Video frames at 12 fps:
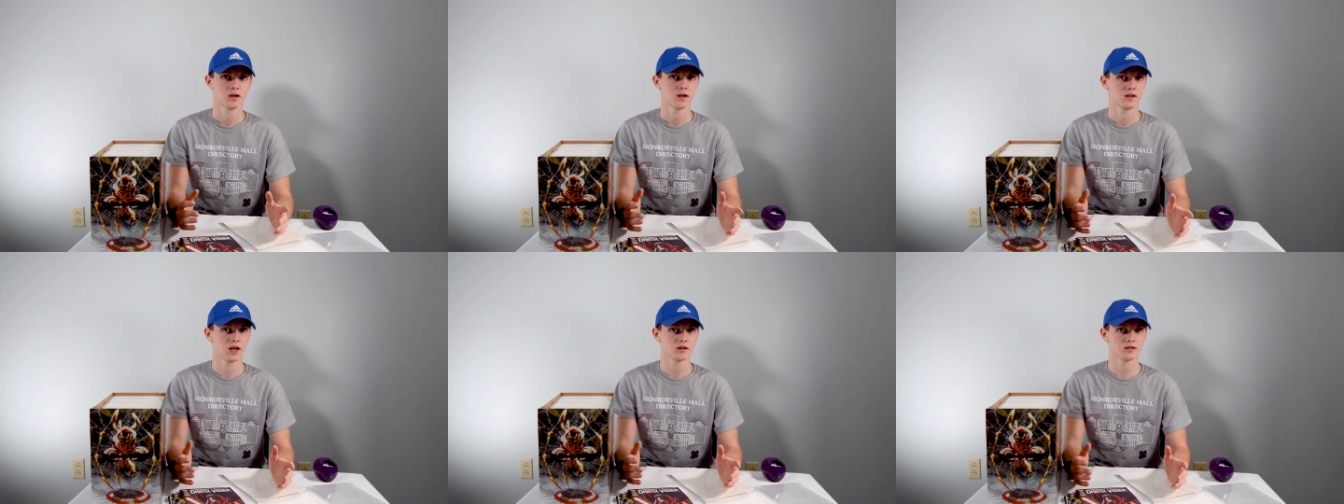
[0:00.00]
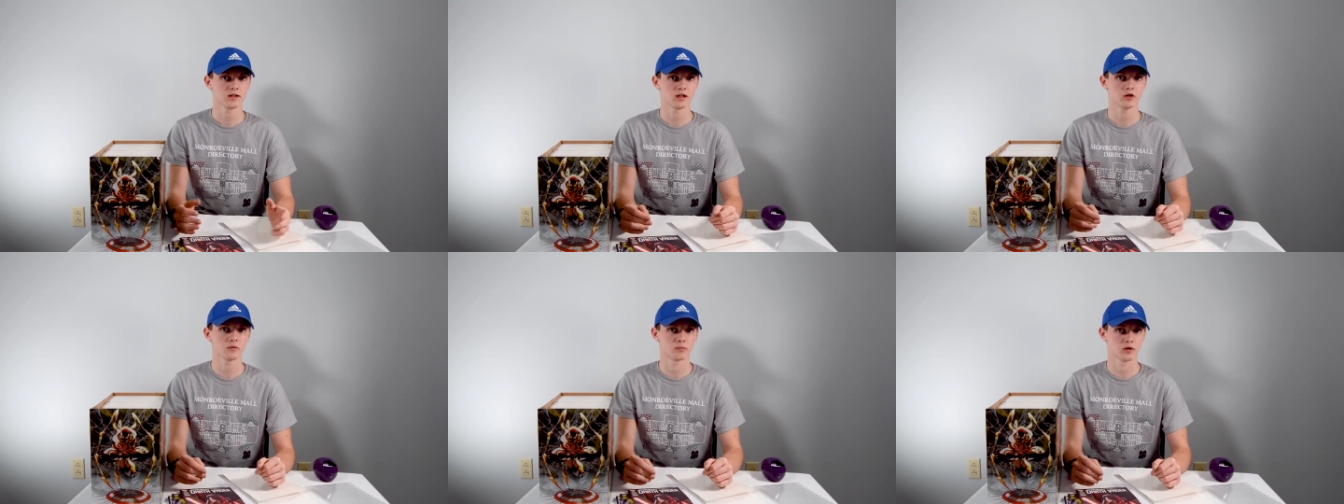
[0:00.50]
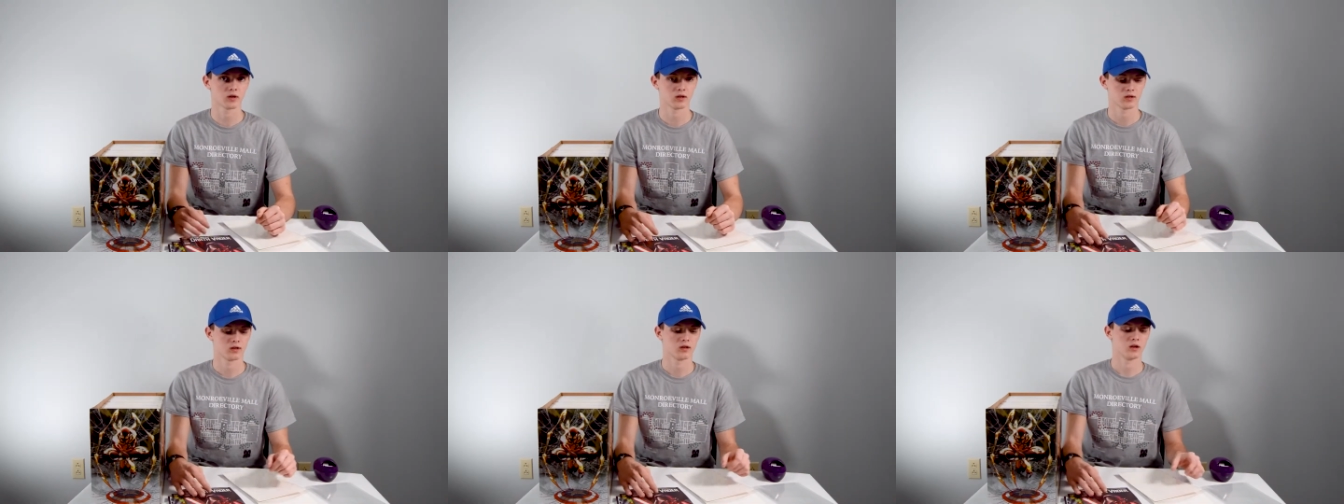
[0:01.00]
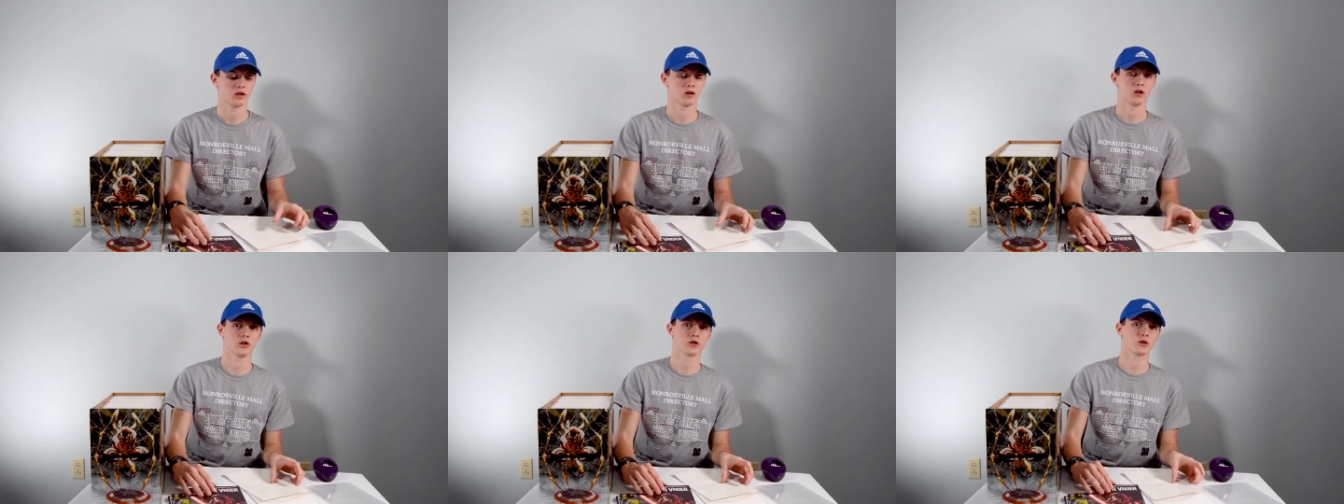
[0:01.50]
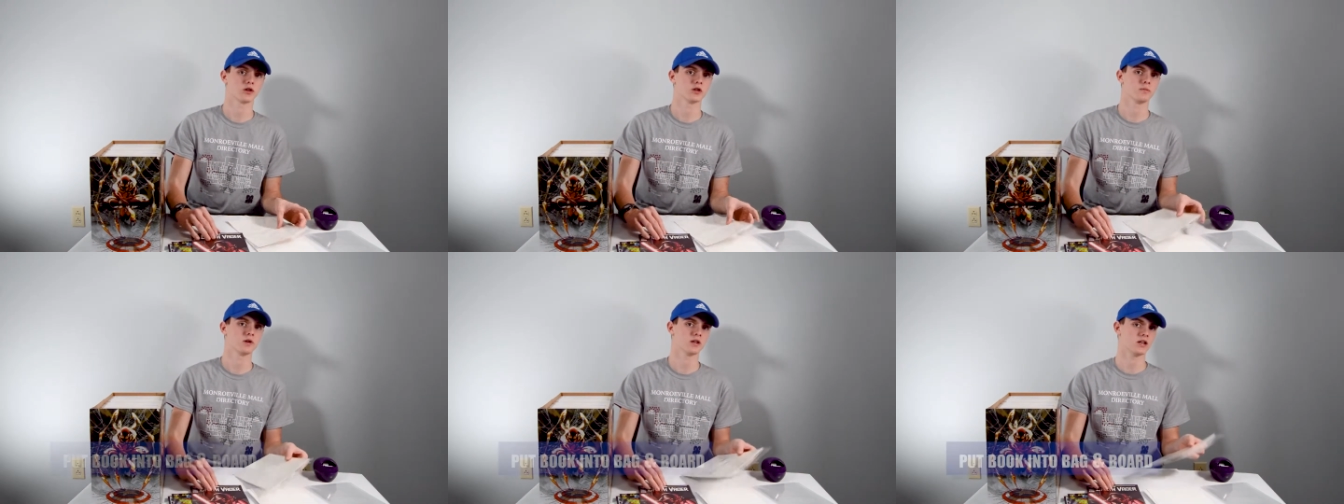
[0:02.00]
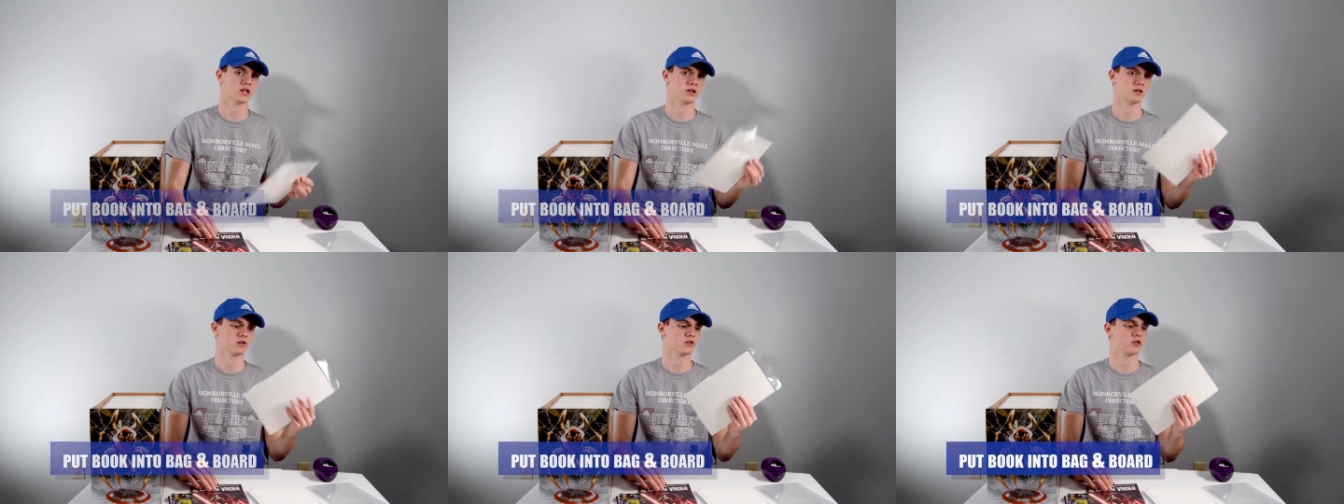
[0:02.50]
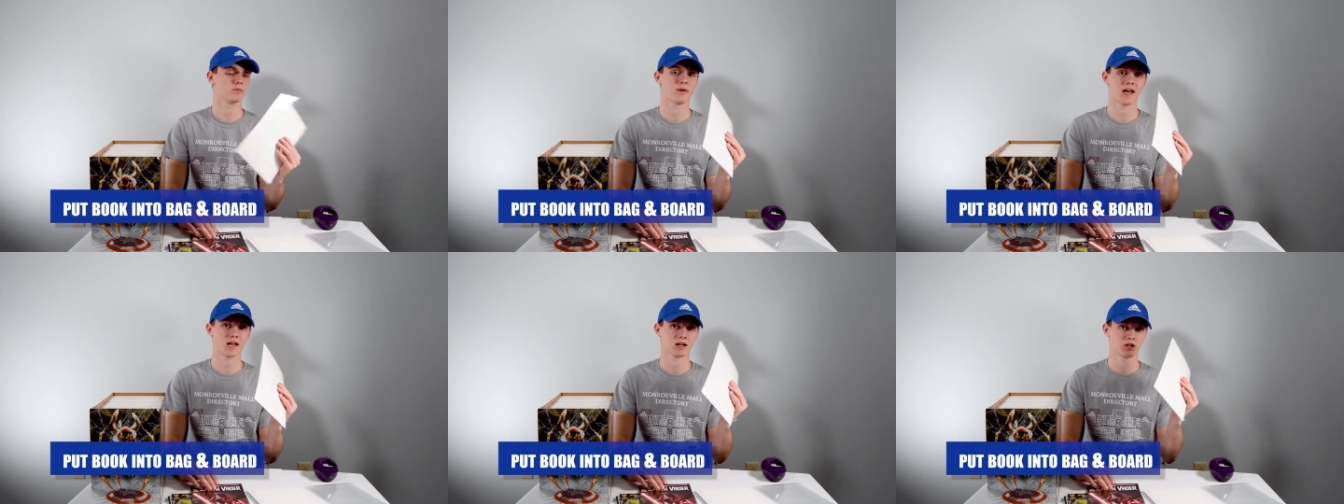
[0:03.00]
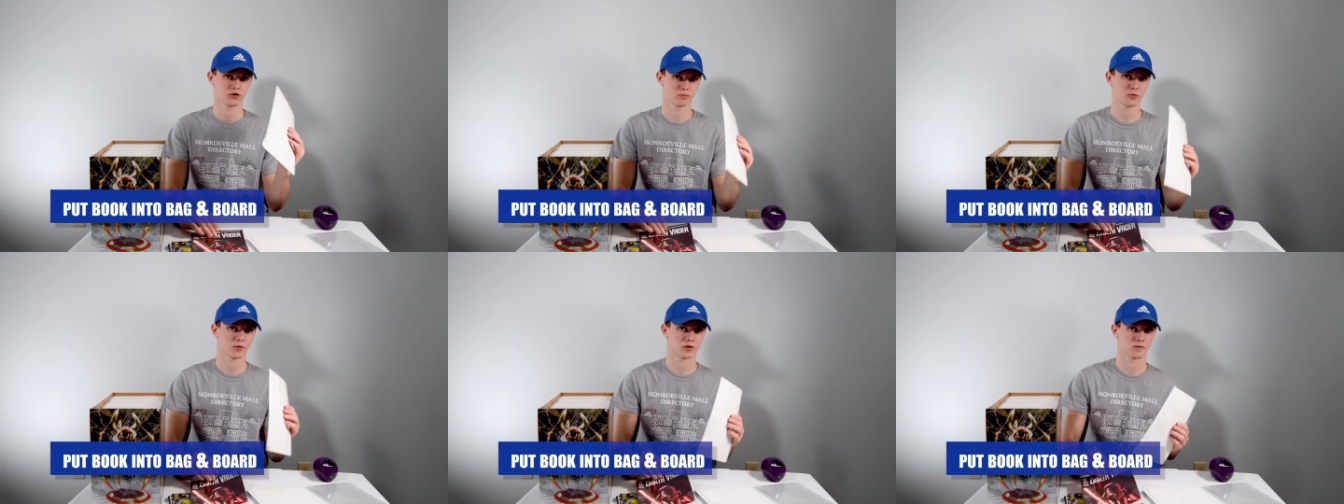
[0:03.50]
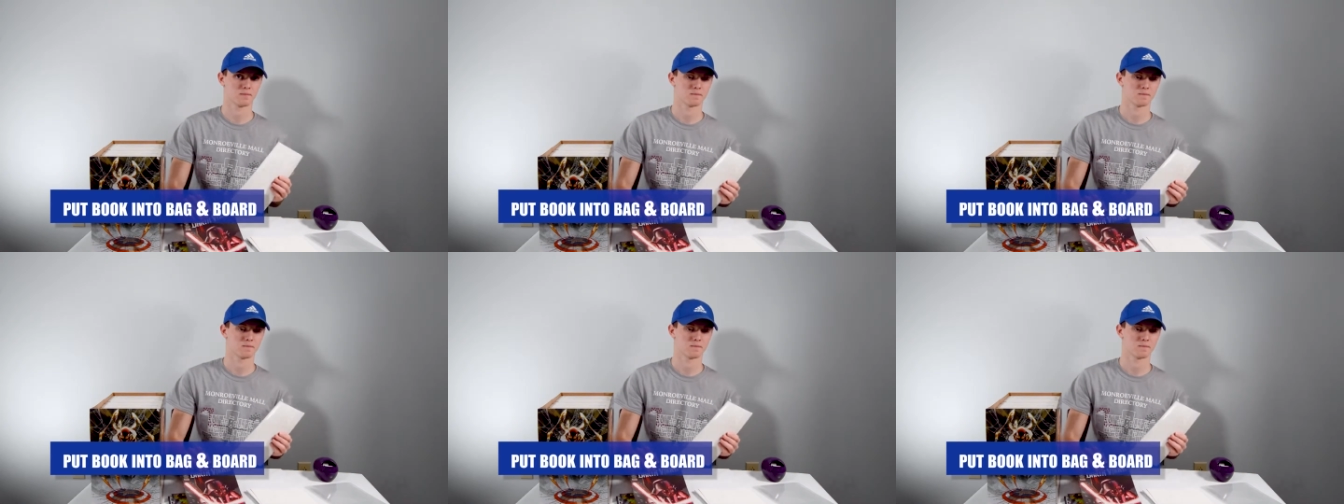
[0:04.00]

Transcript: Now you take your book and you're going to put it in your bag and your board.